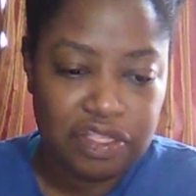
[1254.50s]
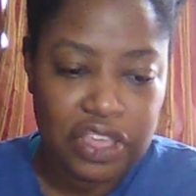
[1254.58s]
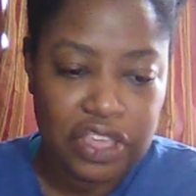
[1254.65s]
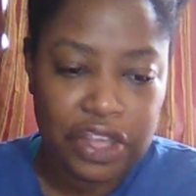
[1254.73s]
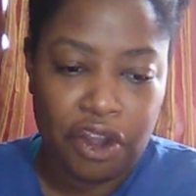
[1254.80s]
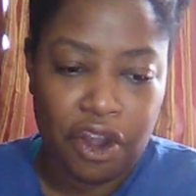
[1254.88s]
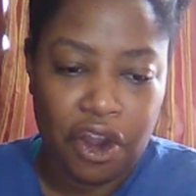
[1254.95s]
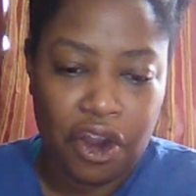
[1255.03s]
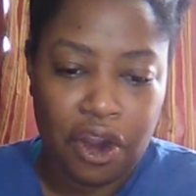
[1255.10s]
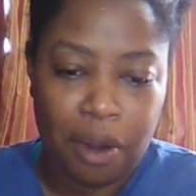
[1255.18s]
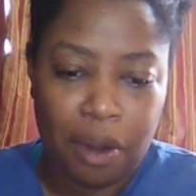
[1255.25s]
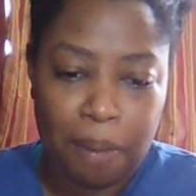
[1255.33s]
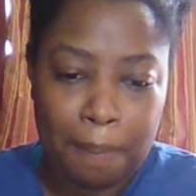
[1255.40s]
There
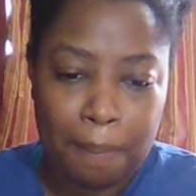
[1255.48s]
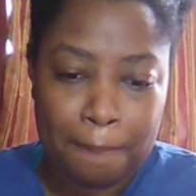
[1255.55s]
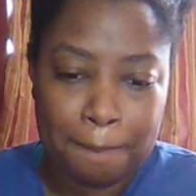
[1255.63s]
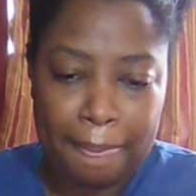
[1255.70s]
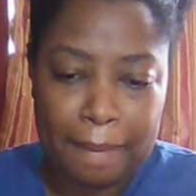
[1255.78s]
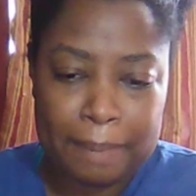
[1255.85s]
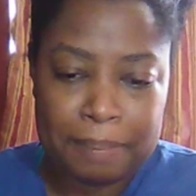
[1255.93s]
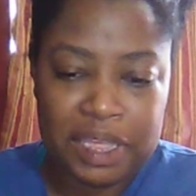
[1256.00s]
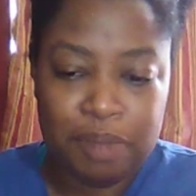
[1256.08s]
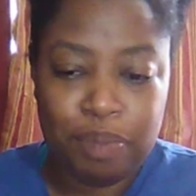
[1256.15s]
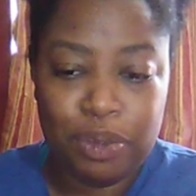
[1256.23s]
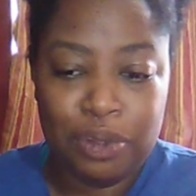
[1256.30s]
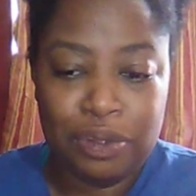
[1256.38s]
are
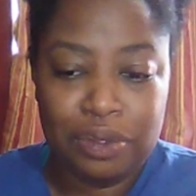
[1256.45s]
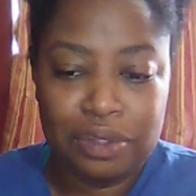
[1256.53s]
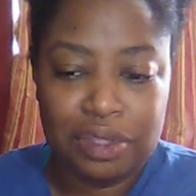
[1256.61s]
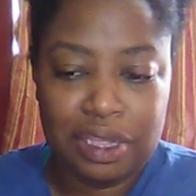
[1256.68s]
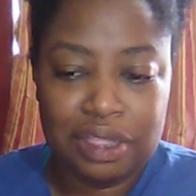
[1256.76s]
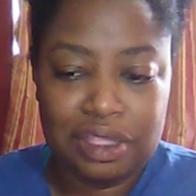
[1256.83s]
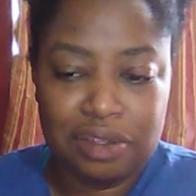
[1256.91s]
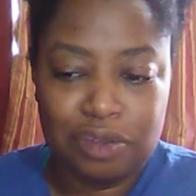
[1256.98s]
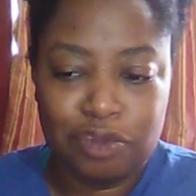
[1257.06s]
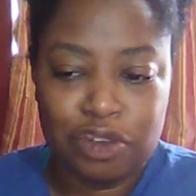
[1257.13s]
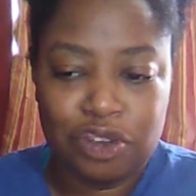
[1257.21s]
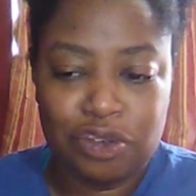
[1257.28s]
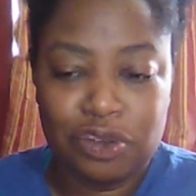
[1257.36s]
people in the
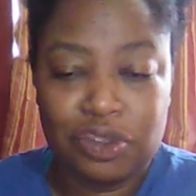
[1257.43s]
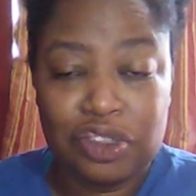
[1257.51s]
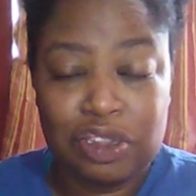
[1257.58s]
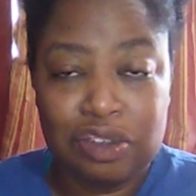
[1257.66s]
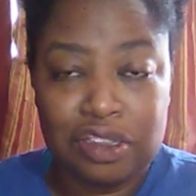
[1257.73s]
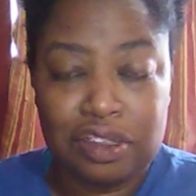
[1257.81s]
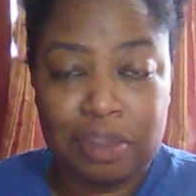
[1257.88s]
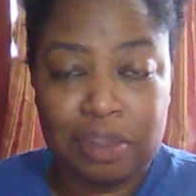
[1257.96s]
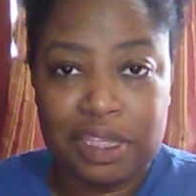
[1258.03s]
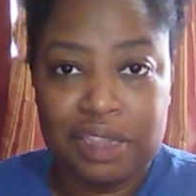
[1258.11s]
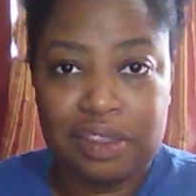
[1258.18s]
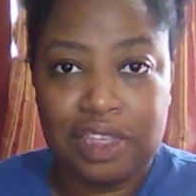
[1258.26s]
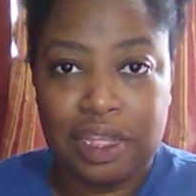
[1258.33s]
original series,
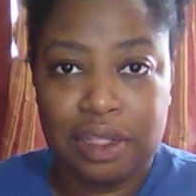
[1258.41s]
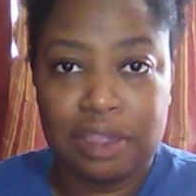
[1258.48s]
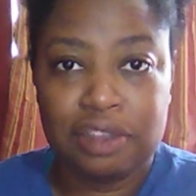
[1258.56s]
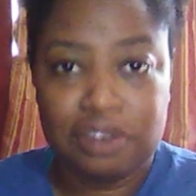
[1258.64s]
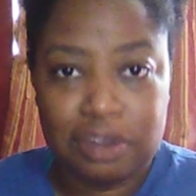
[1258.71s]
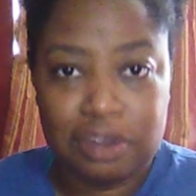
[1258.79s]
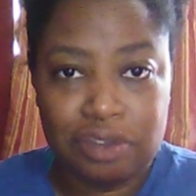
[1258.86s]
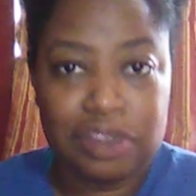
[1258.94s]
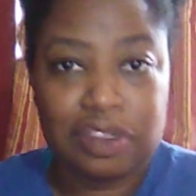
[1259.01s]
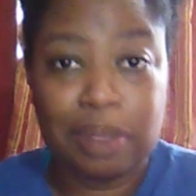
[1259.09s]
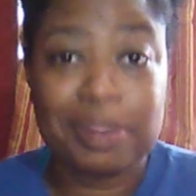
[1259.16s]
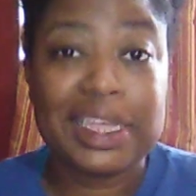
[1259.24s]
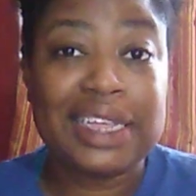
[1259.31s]
something is killing the children,
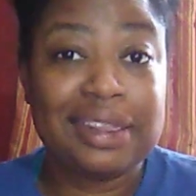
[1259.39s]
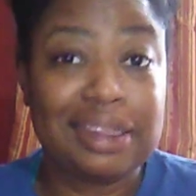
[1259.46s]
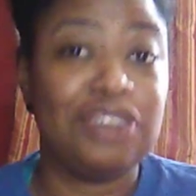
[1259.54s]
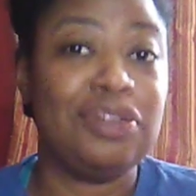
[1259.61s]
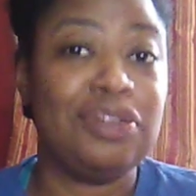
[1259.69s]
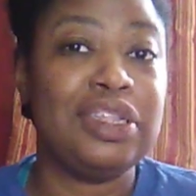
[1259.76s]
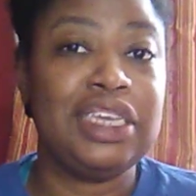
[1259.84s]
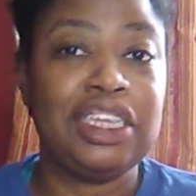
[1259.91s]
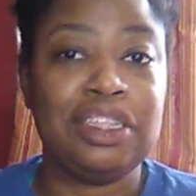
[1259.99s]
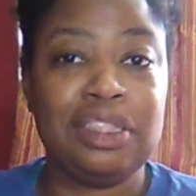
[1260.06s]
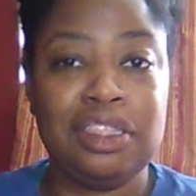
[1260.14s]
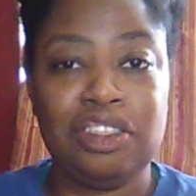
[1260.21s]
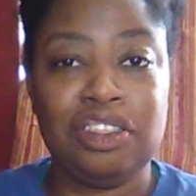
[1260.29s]
something is literally
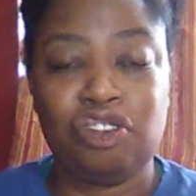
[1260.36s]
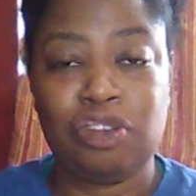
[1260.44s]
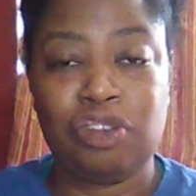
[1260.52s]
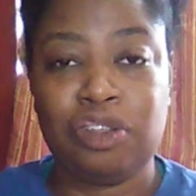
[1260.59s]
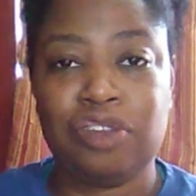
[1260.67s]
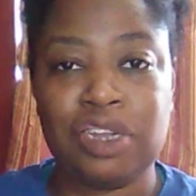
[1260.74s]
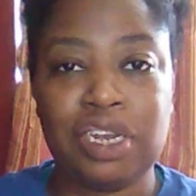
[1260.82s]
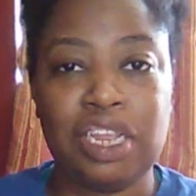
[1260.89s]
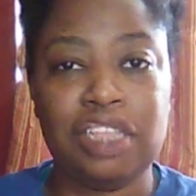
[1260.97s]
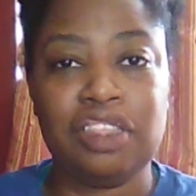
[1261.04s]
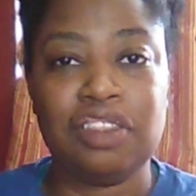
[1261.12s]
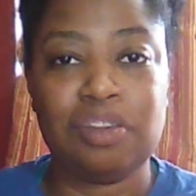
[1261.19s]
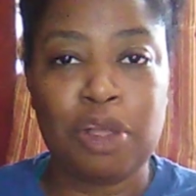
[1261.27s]
killing the children
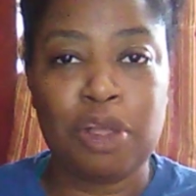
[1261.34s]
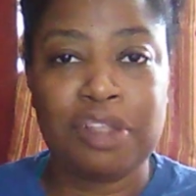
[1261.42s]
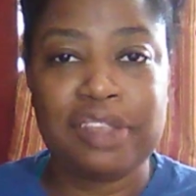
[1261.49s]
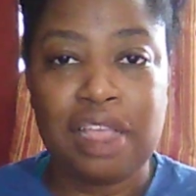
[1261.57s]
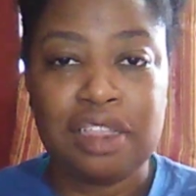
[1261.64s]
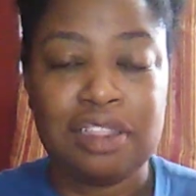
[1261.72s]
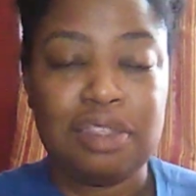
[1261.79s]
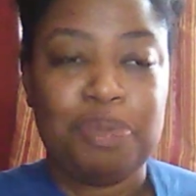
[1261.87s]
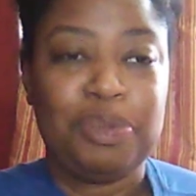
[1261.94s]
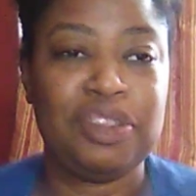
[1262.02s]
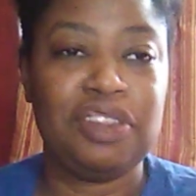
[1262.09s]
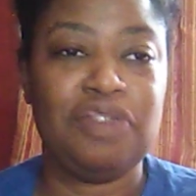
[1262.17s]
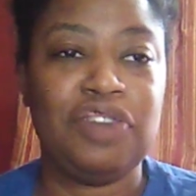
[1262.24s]
in a small town in the
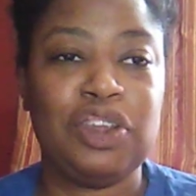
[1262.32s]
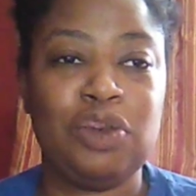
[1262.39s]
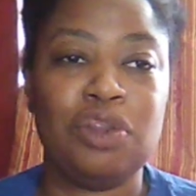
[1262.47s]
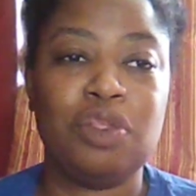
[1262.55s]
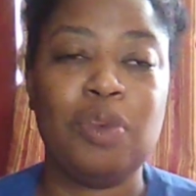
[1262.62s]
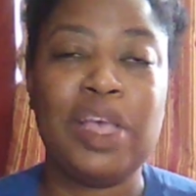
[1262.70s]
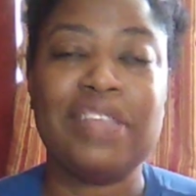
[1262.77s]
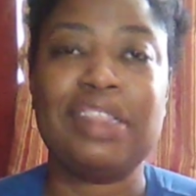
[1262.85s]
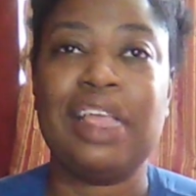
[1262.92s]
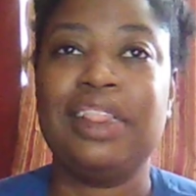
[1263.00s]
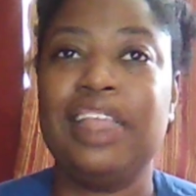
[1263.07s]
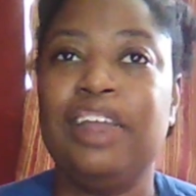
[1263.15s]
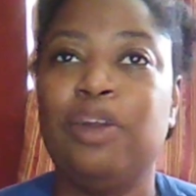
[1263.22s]
Pacific Northwest,
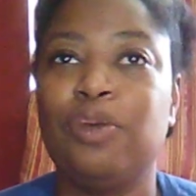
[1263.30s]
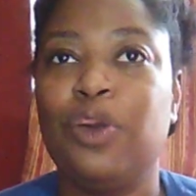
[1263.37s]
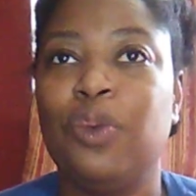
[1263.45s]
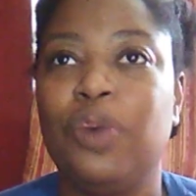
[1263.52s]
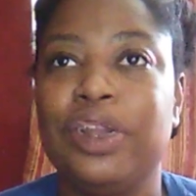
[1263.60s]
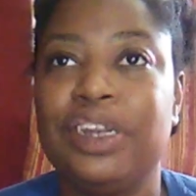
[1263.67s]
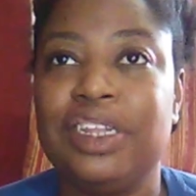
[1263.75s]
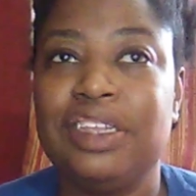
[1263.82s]
and they don't know what it